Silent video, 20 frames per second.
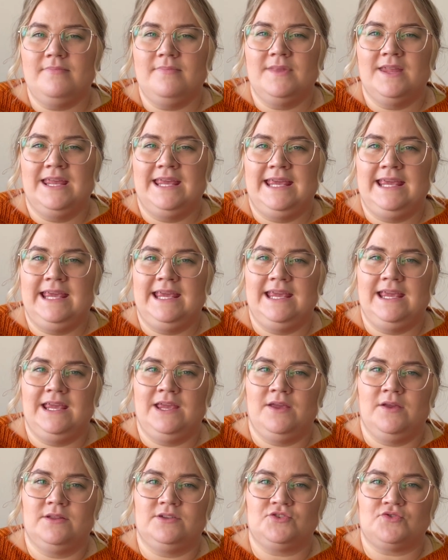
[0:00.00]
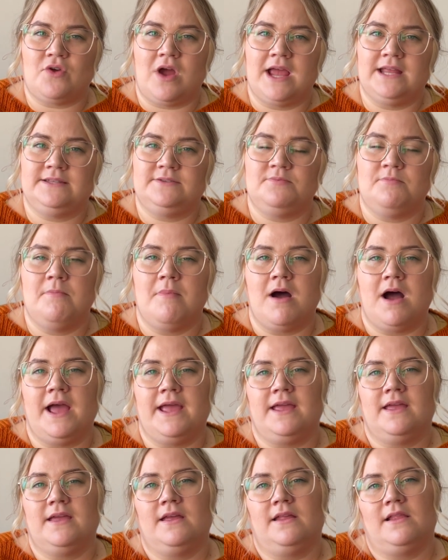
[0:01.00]
he tried
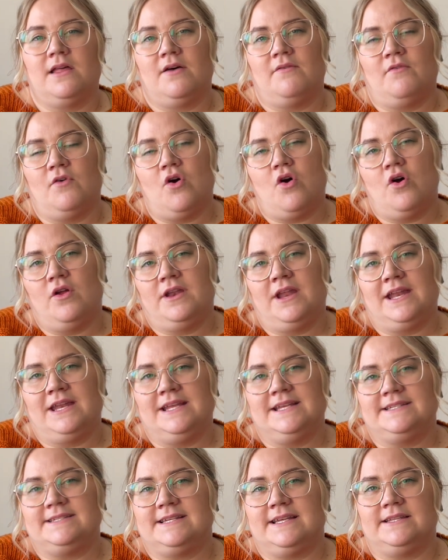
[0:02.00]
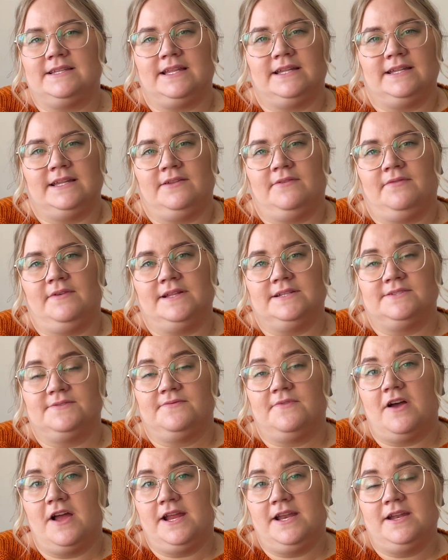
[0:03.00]
my glove on and he said that it feels
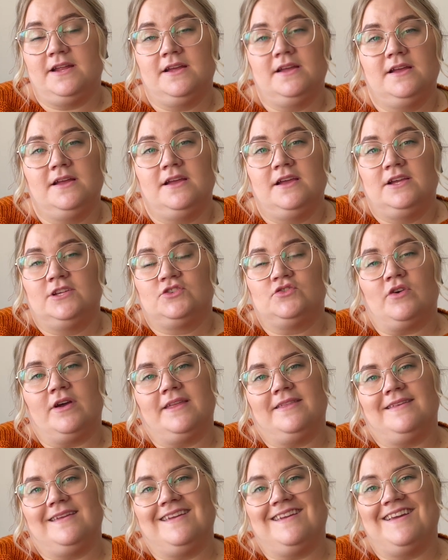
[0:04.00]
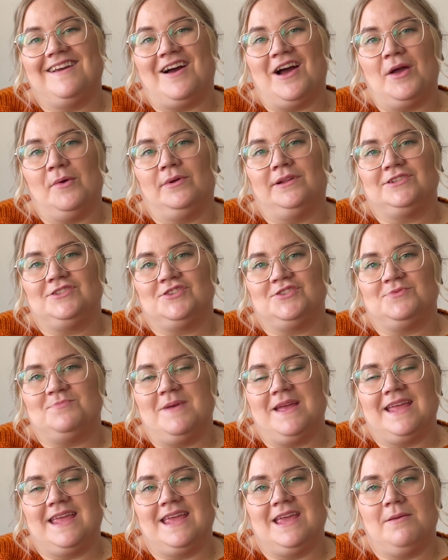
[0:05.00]
fine. So I think I will just
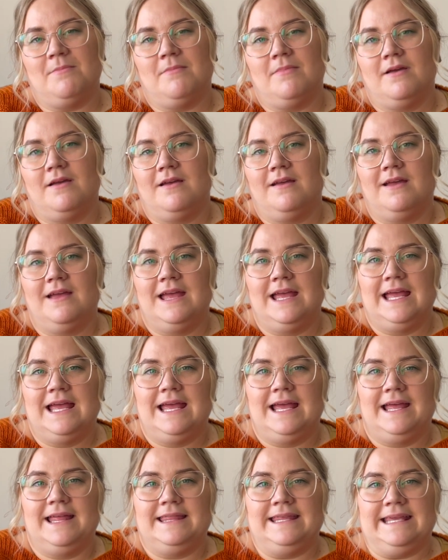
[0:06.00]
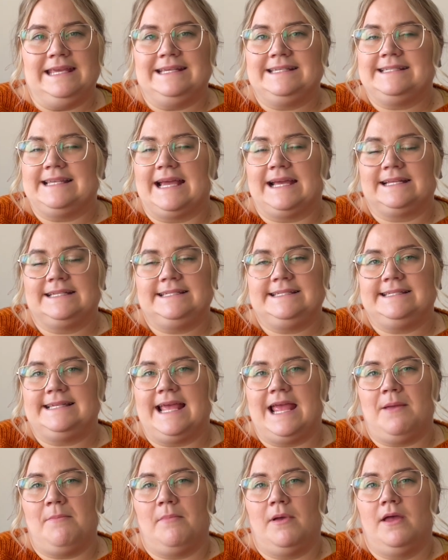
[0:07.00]
make him the exact
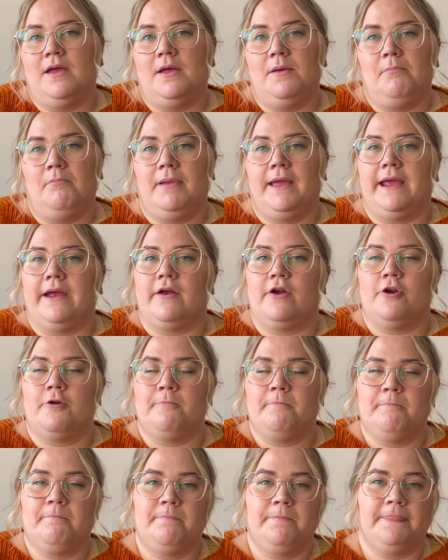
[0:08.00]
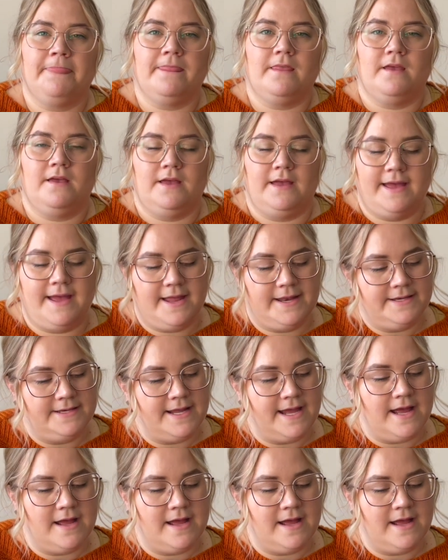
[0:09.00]
same pair, and